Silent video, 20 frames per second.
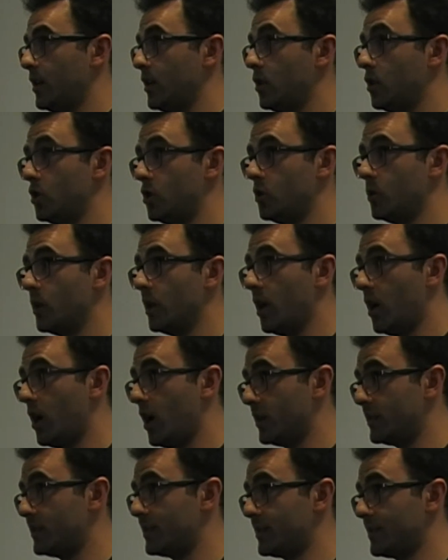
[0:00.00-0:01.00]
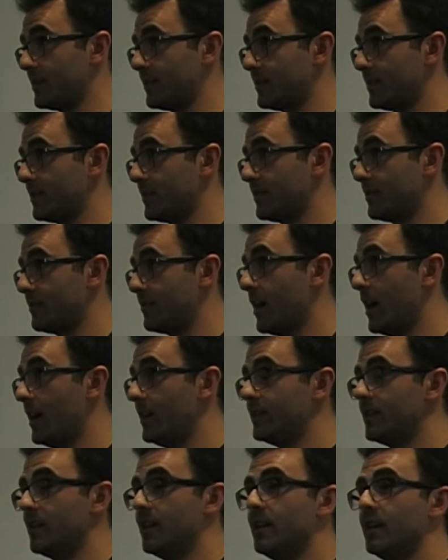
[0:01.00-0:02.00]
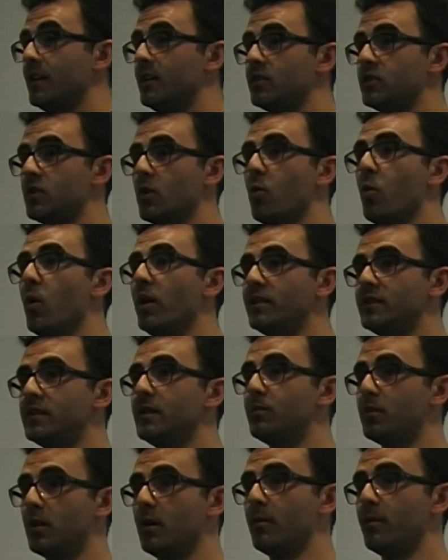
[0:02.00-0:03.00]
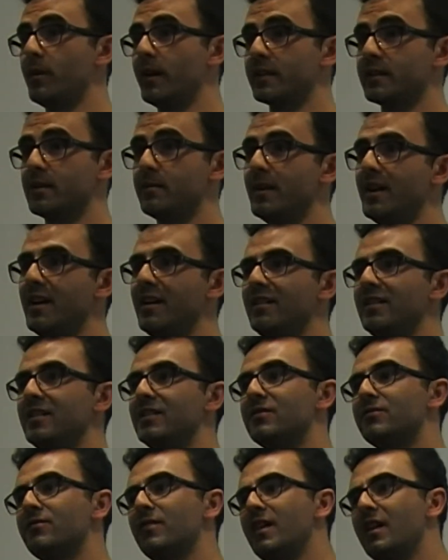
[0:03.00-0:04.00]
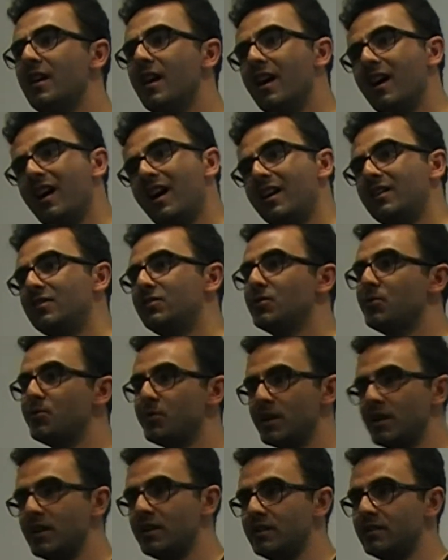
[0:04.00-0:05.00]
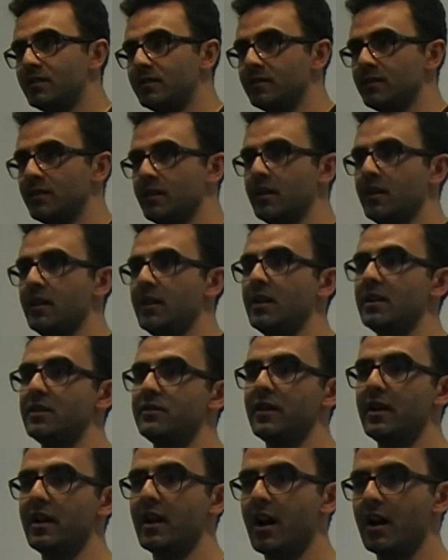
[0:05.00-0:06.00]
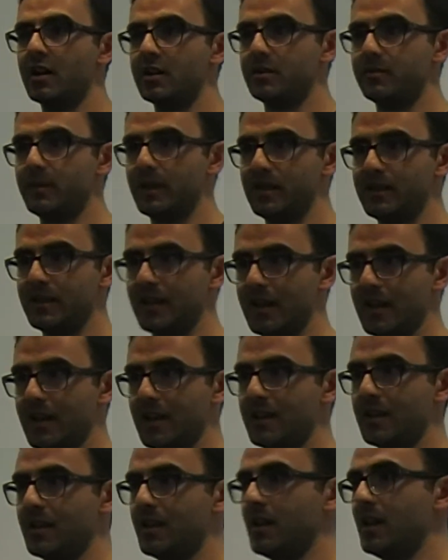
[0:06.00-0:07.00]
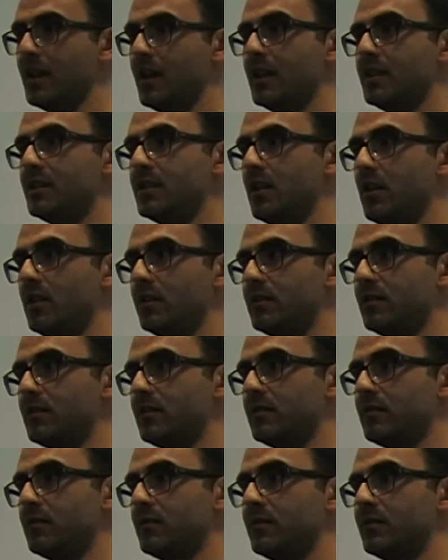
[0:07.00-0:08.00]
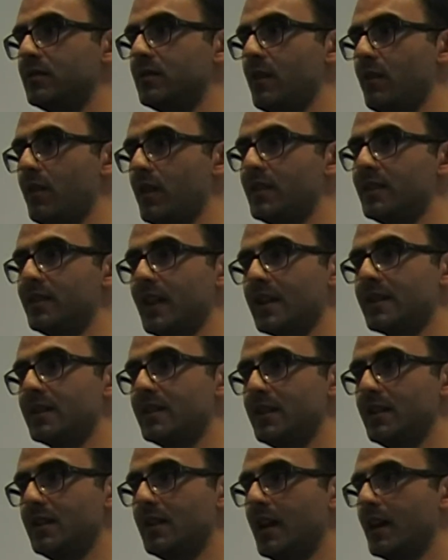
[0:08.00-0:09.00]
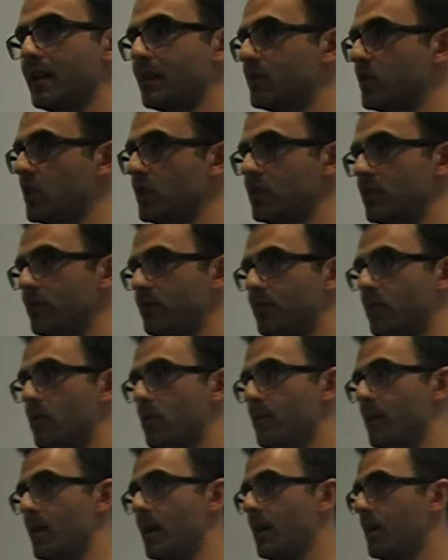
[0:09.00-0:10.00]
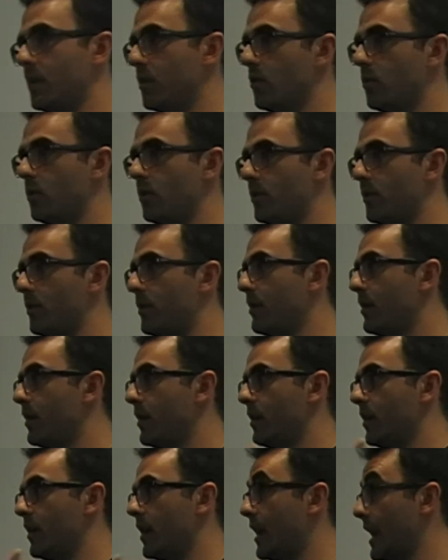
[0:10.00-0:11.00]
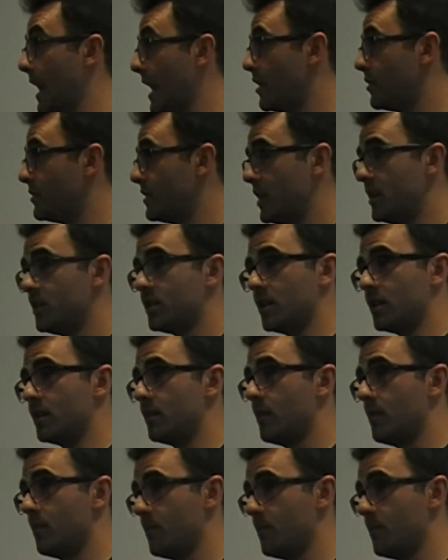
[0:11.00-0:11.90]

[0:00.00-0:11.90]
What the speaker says: You do a lot, right? So what's the problem with XML? It's very hard to read. It's very hard to maintain. It's not something sexy like JSON format or an annotation.